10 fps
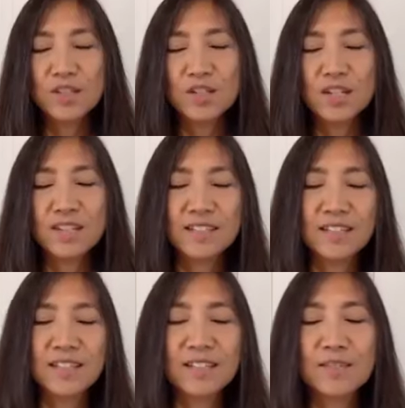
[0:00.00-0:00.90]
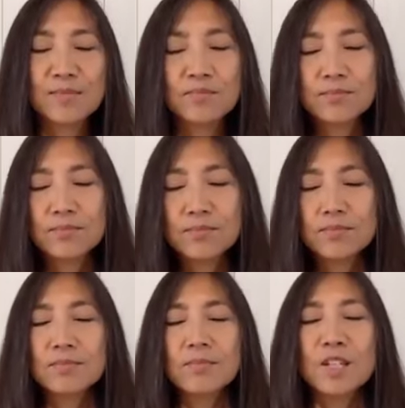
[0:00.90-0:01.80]
gently
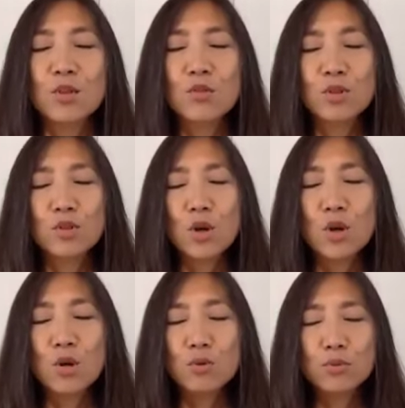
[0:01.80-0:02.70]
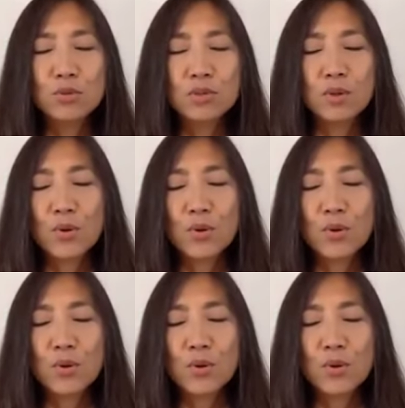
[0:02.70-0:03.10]
in through your nose.